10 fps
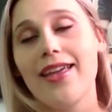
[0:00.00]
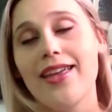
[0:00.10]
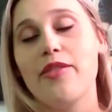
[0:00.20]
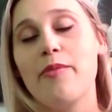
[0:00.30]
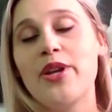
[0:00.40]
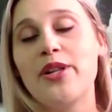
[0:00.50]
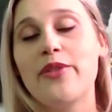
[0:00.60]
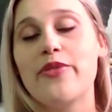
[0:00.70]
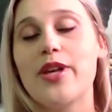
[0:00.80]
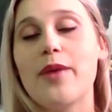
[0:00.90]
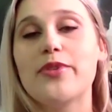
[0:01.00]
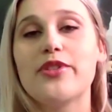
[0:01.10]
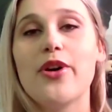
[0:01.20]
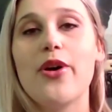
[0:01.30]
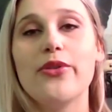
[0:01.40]
In the middle of the
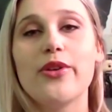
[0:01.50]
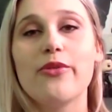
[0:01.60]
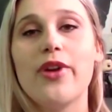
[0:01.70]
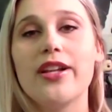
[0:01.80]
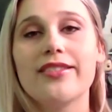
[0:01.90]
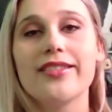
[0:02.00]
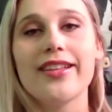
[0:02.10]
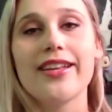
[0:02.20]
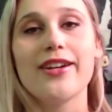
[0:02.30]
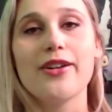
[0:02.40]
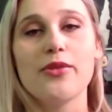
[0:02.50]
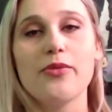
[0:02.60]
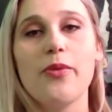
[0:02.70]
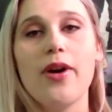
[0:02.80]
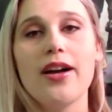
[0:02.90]
episode, Renslayer
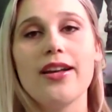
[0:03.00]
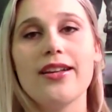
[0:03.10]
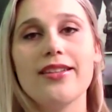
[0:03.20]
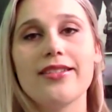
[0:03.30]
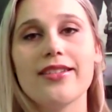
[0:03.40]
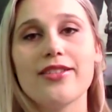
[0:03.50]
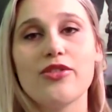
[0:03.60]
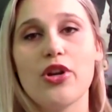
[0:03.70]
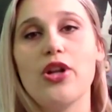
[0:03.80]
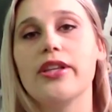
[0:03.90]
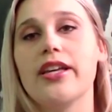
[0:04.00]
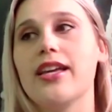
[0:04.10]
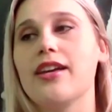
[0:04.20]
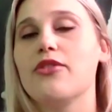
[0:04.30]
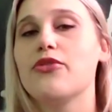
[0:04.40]
was
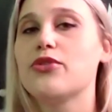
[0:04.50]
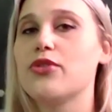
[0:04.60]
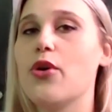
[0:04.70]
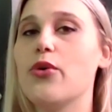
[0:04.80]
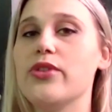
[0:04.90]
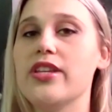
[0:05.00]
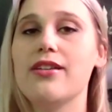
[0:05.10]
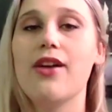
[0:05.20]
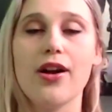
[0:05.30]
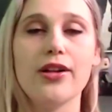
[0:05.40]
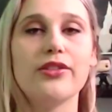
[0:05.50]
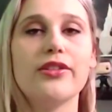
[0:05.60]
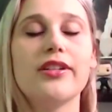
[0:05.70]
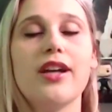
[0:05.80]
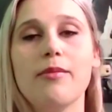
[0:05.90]
stalling so the guards
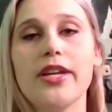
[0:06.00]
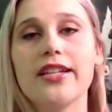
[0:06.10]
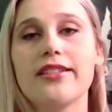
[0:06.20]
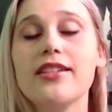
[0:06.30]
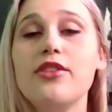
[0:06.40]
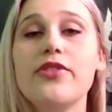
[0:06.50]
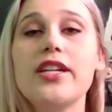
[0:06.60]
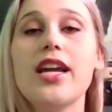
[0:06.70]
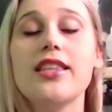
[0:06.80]
could come get Sylvie,